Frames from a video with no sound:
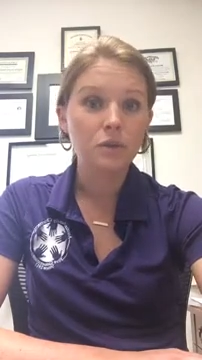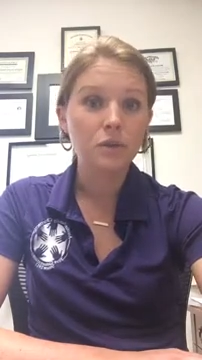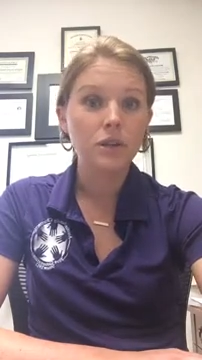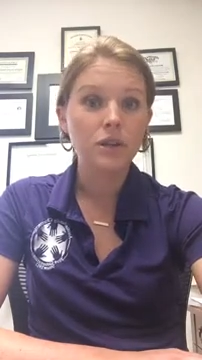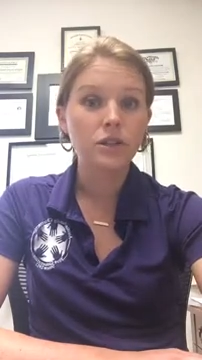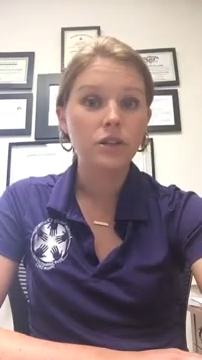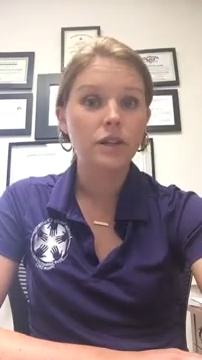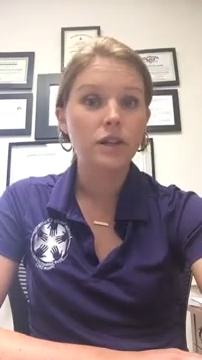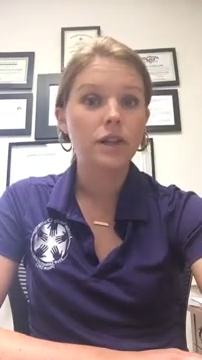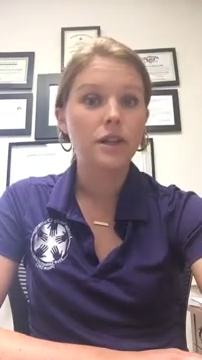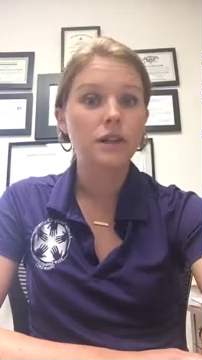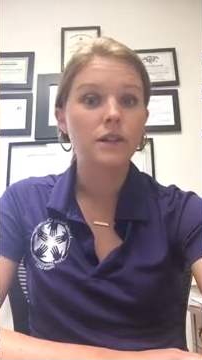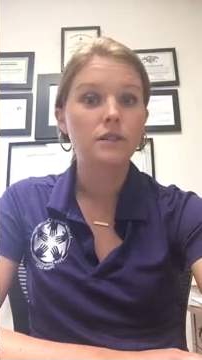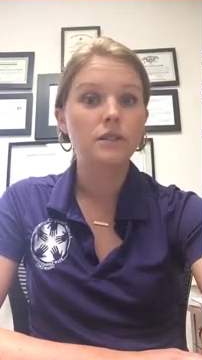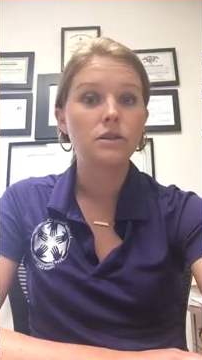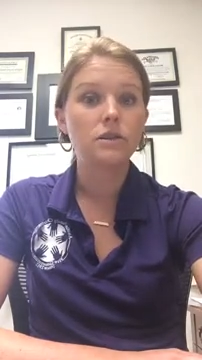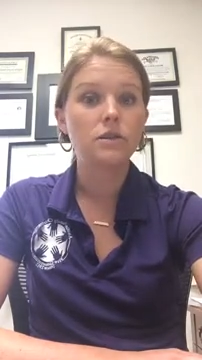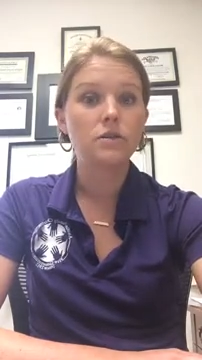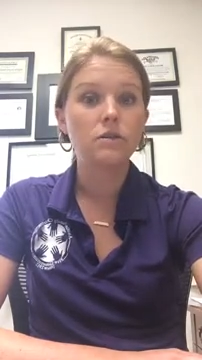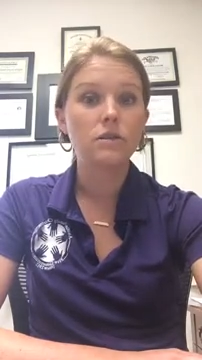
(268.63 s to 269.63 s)
which
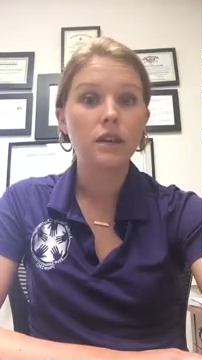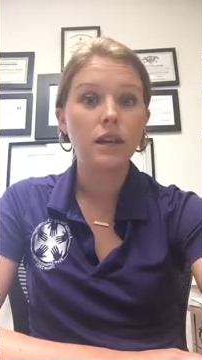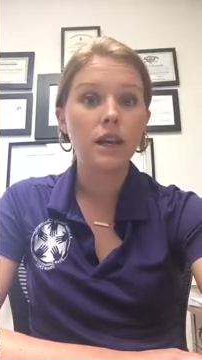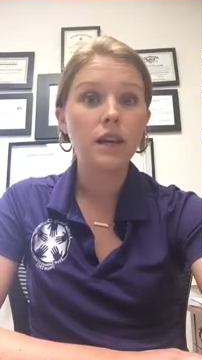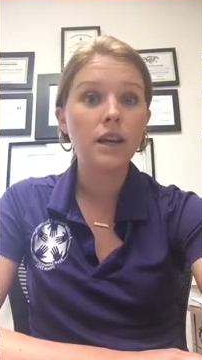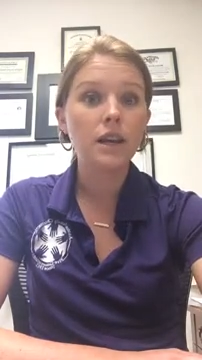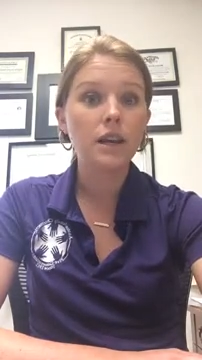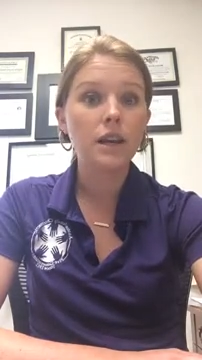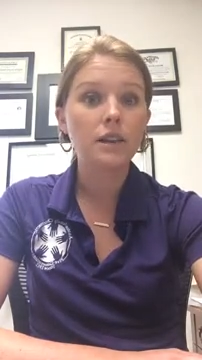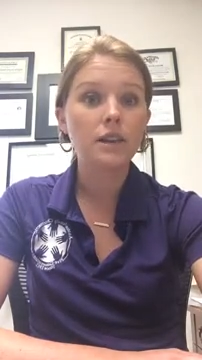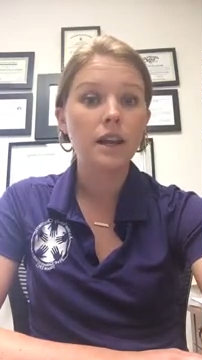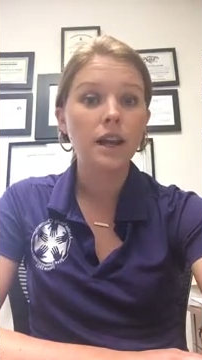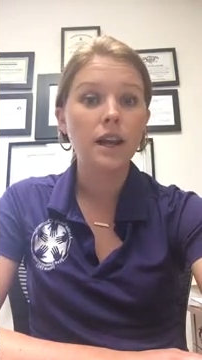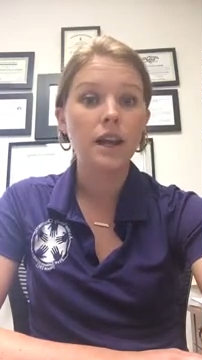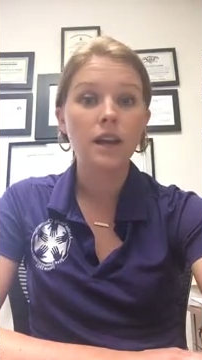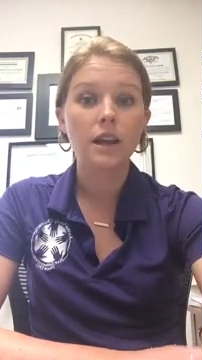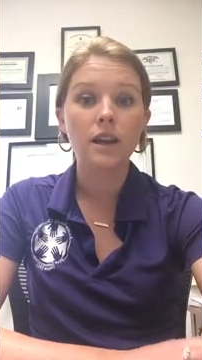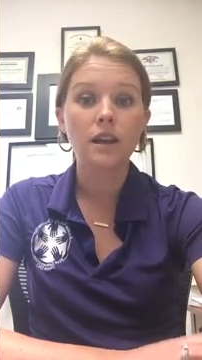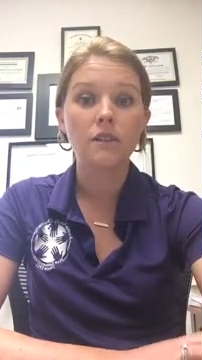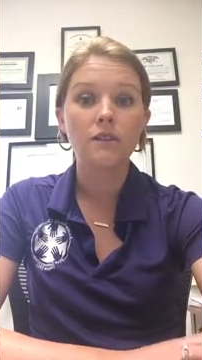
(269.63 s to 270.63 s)
is unique in that
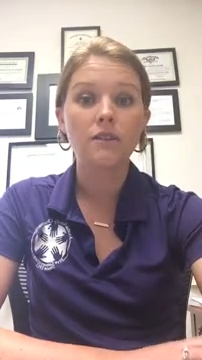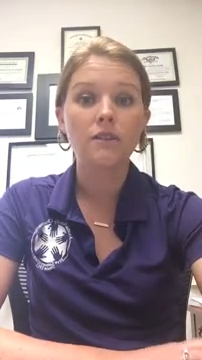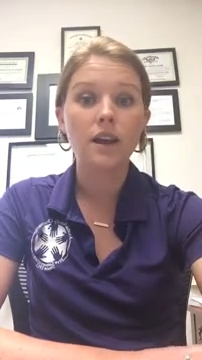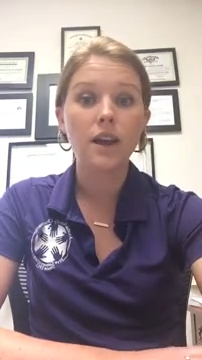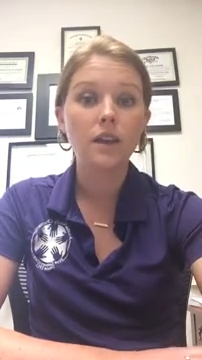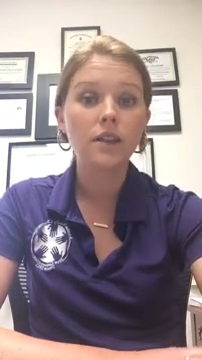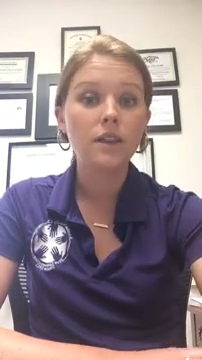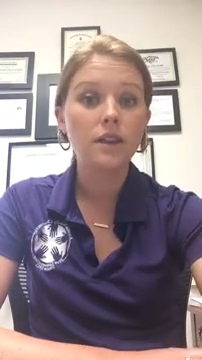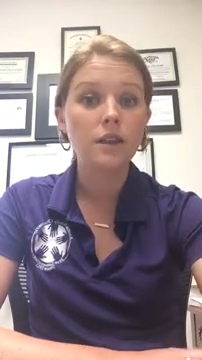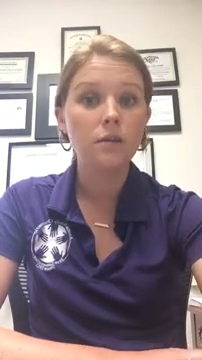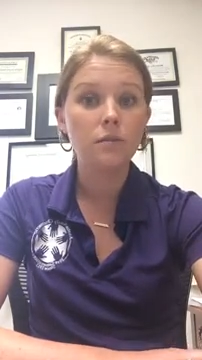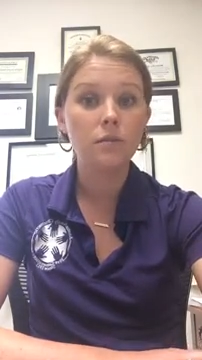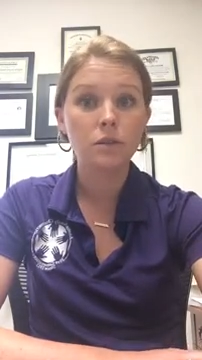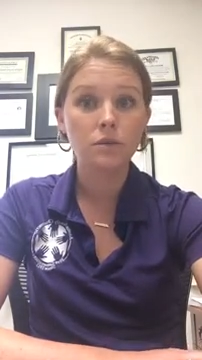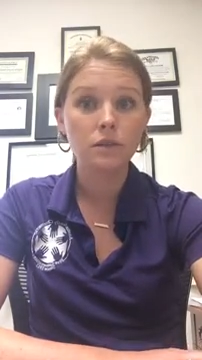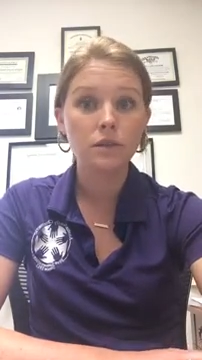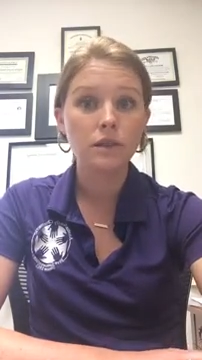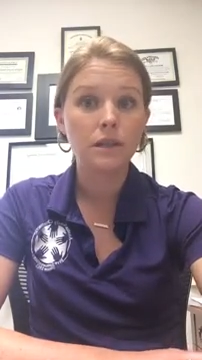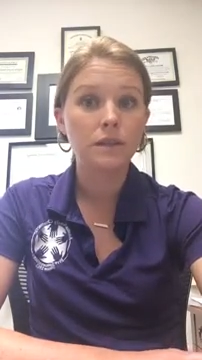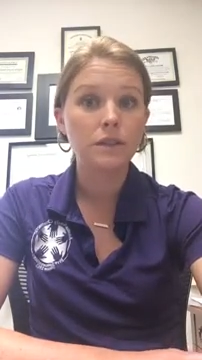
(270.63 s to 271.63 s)
it can evade the
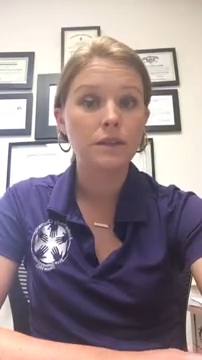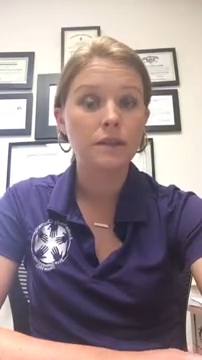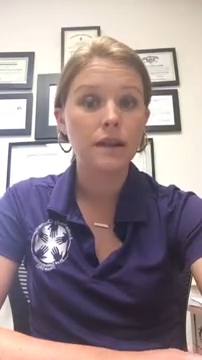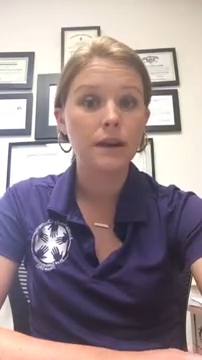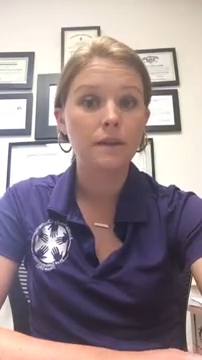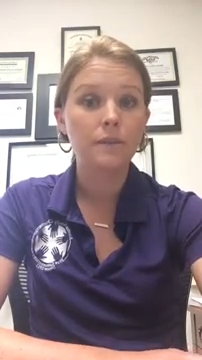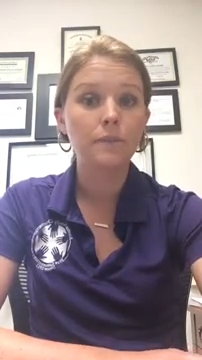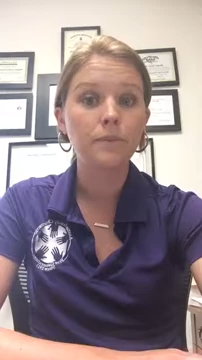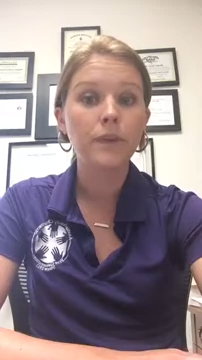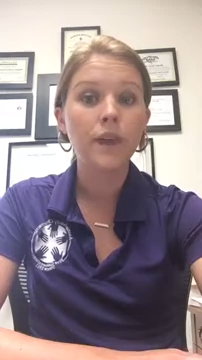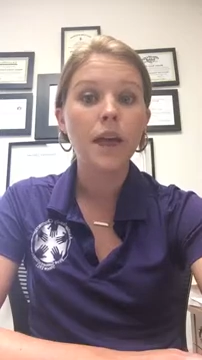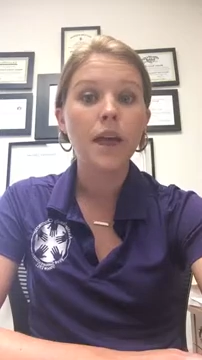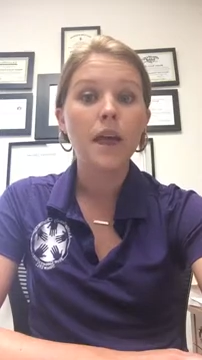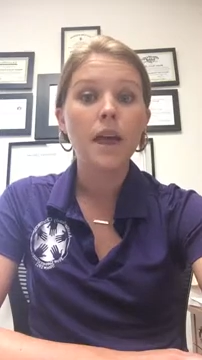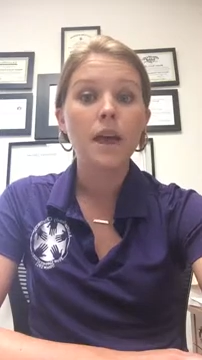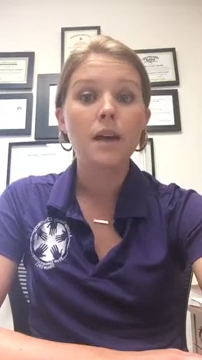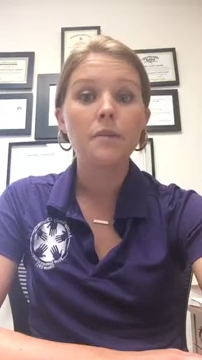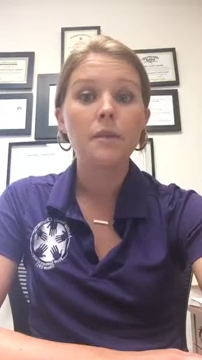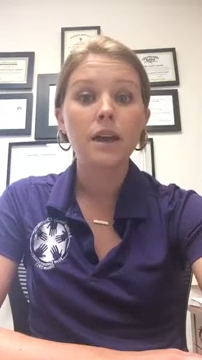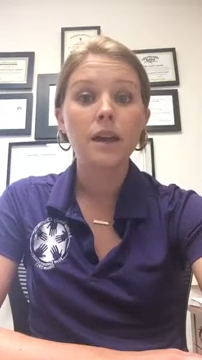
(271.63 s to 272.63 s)
immune system
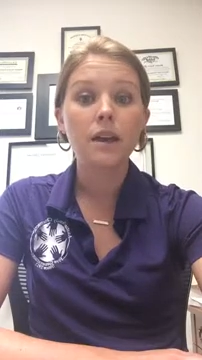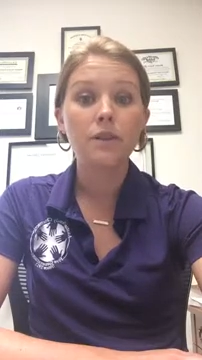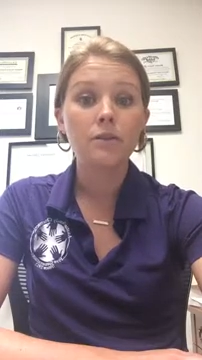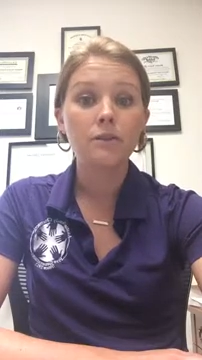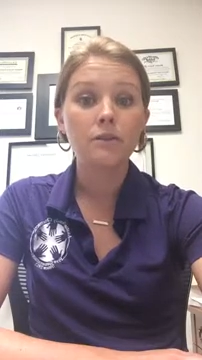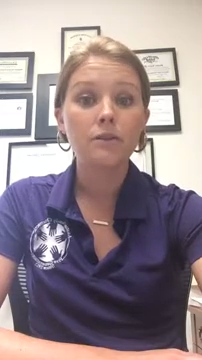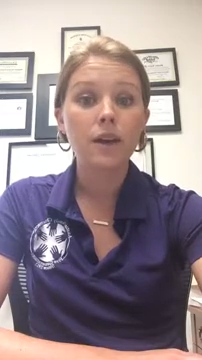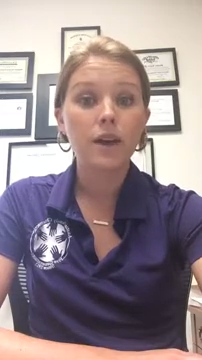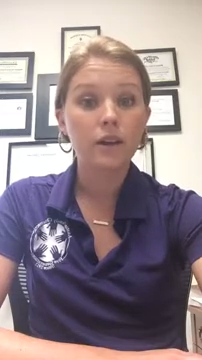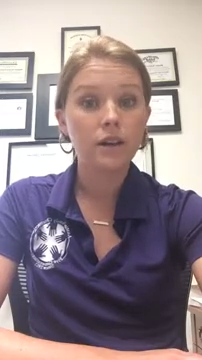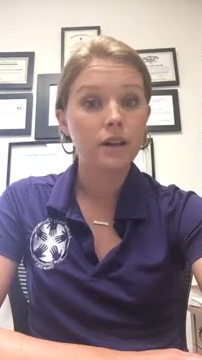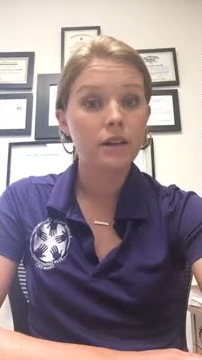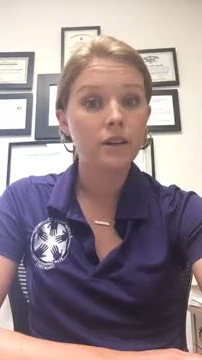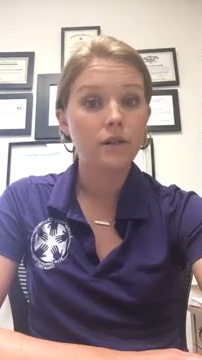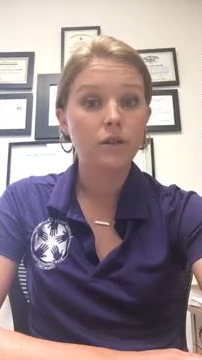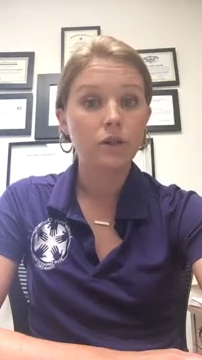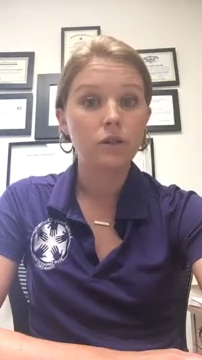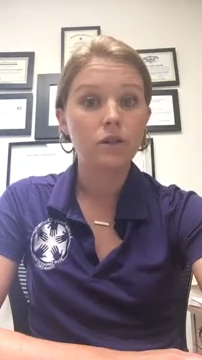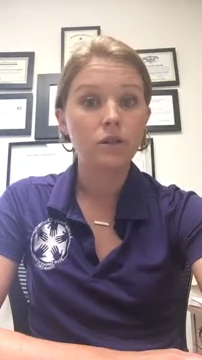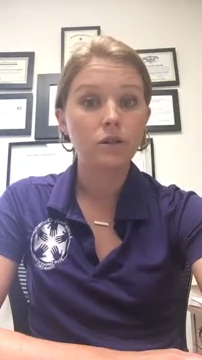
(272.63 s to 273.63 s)
and make it very
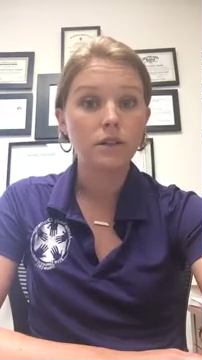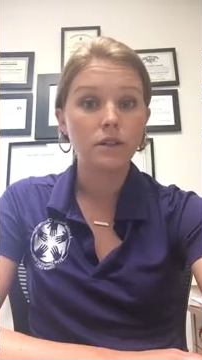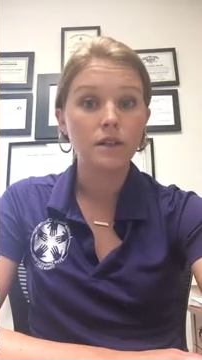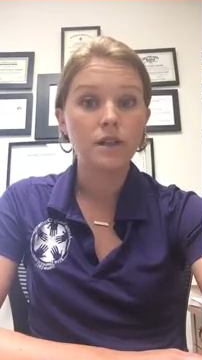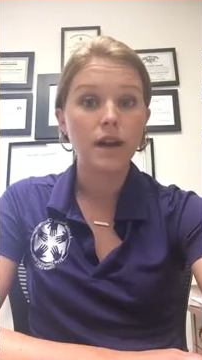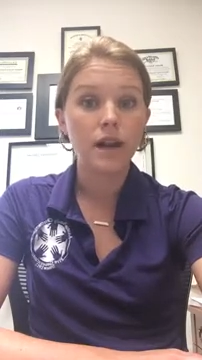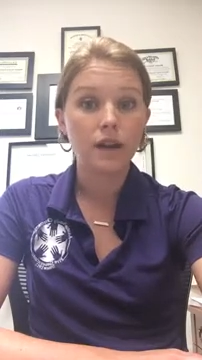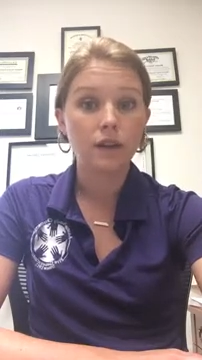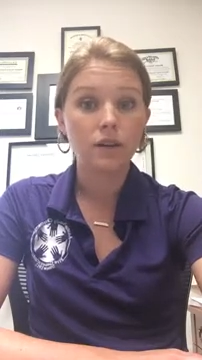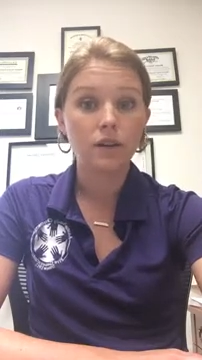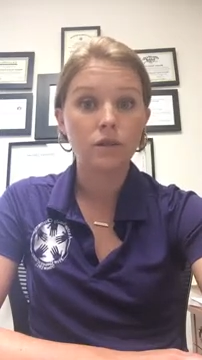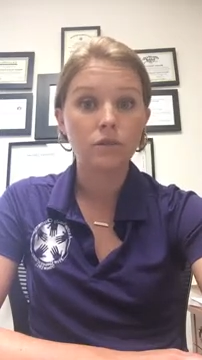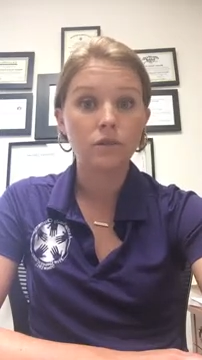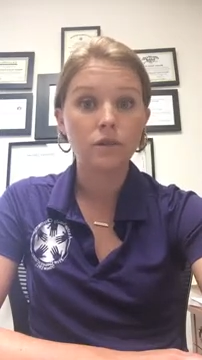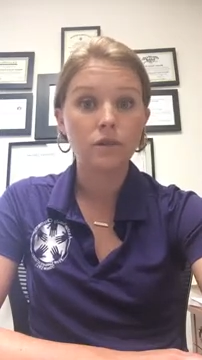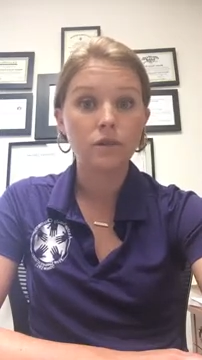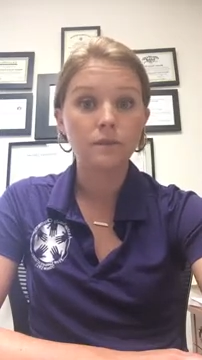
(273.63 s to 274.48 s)
difficult to diagnose.